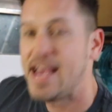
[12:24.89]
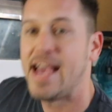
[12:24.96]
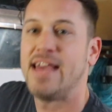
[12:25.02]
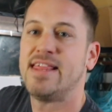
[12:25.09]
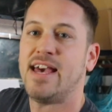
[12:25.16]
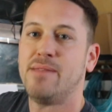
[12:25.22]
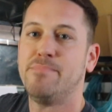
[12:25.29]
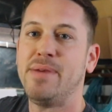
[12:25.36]
and
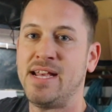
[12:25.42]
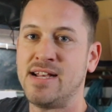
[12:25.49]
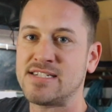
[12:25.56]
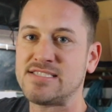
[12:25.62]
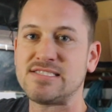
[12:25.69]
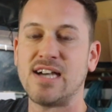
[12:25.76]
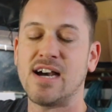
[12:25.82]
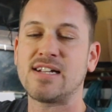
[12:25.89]
then being
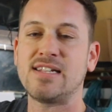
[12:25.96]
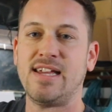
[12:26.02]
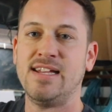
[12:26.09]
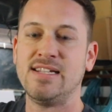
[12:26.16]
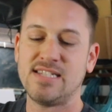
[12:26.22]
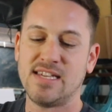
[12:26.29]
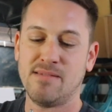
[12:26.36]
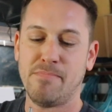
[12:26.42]
sucked
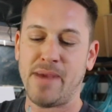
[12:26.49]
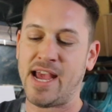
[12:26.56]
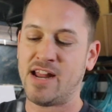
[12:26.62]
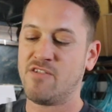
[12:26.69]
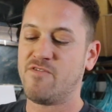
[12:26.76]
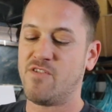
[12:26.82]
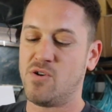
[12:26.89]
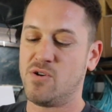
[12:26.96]
into the
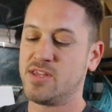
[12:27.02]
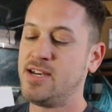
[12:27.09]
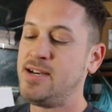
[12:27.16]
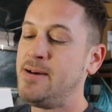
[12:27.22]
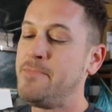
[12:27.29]
manifold.